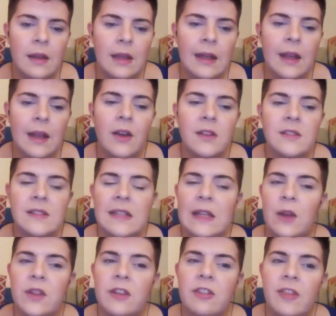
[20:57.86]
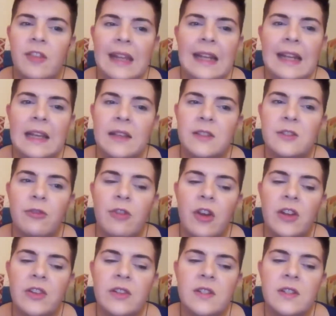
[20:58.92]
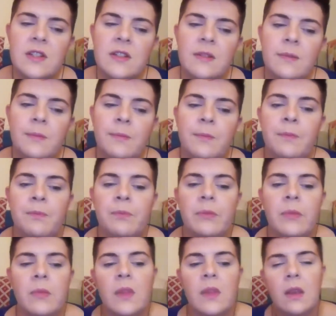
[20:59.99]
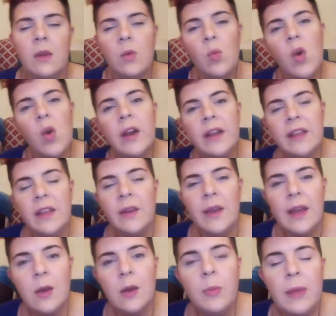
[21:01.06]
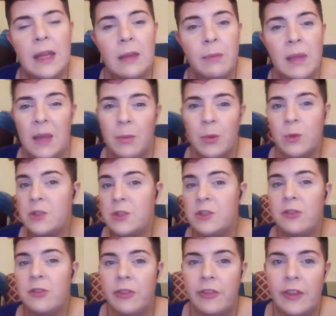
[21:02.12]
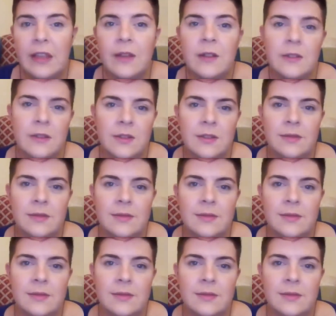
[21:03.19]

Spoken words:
And lastly, on the feelings front, what are you helping people to feel?